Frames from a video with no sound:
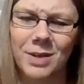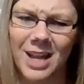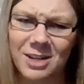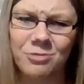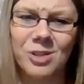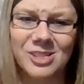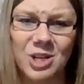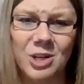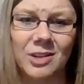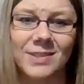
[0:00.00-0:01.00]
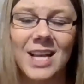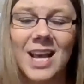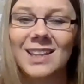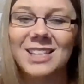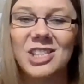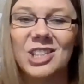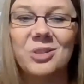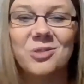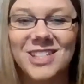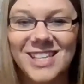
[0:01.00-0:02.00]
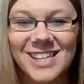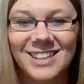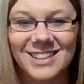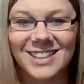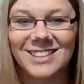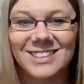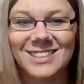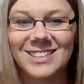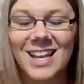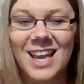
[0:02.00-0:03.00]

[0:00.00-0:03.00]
kind of reserved. That's a uniqueness